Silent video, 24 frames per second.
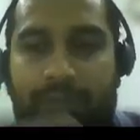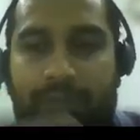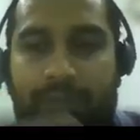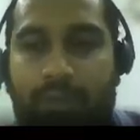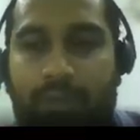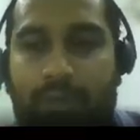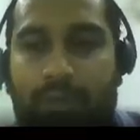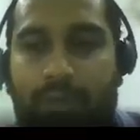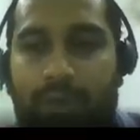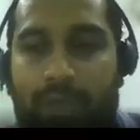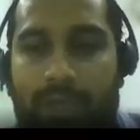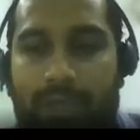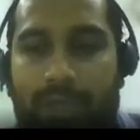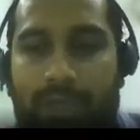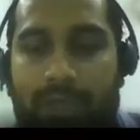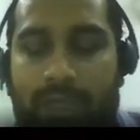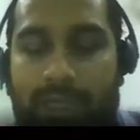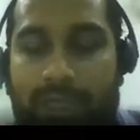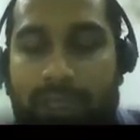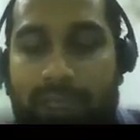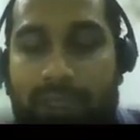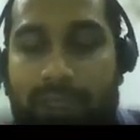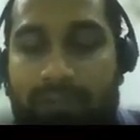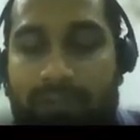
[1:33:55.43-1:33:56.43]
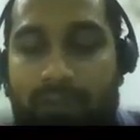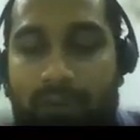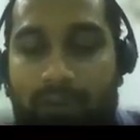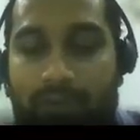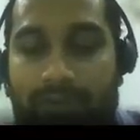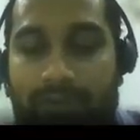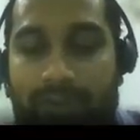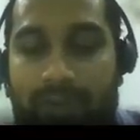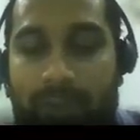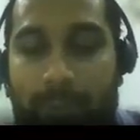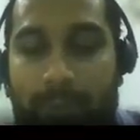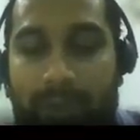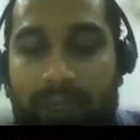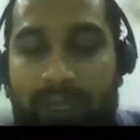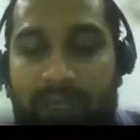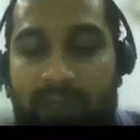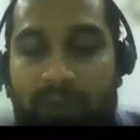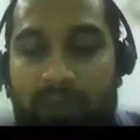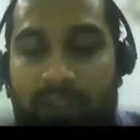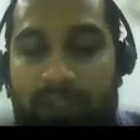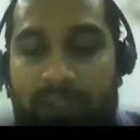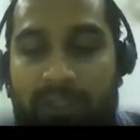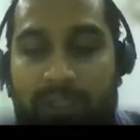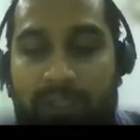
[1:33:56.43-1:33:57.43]
So it again also depends
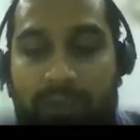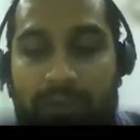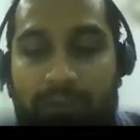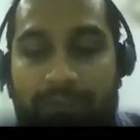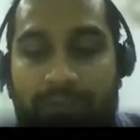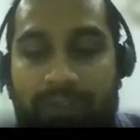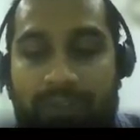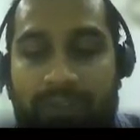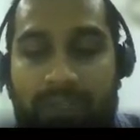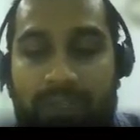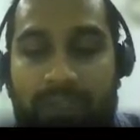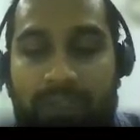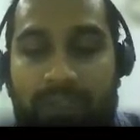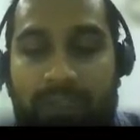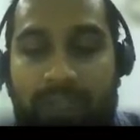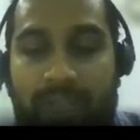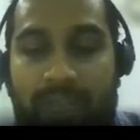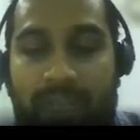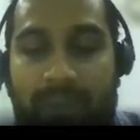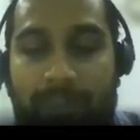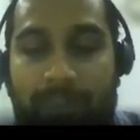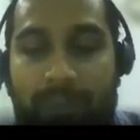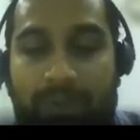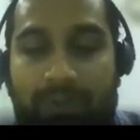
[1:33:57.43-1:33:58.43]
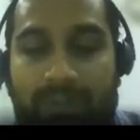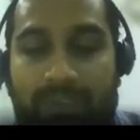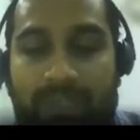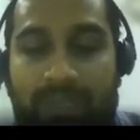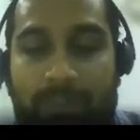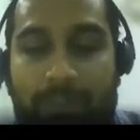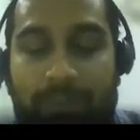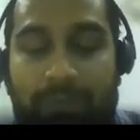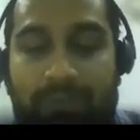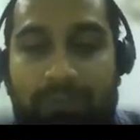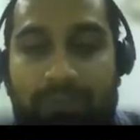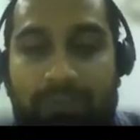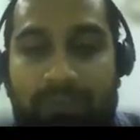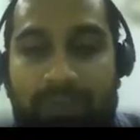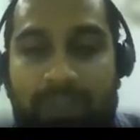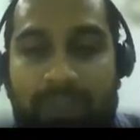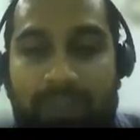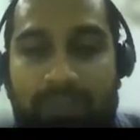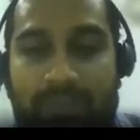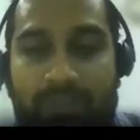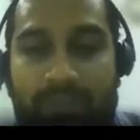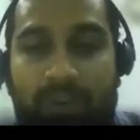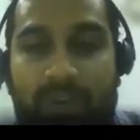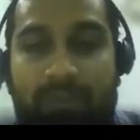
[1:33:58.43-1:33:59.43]
on whether that particular processor
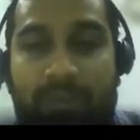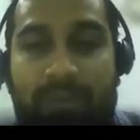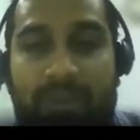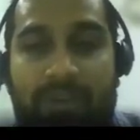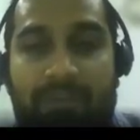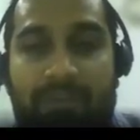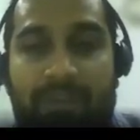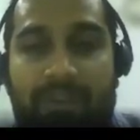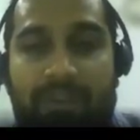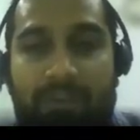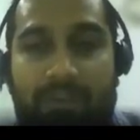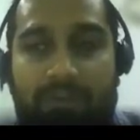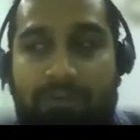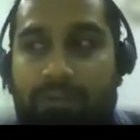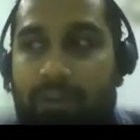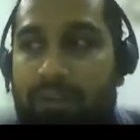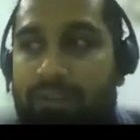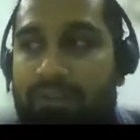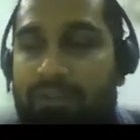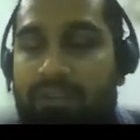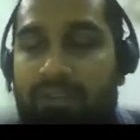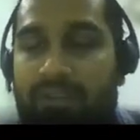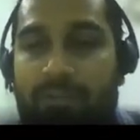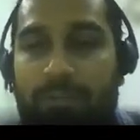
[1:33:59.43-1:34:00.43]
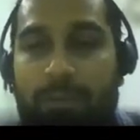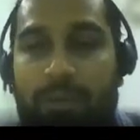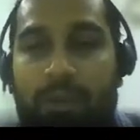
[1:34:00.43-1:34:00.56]
has got prefetch instructions,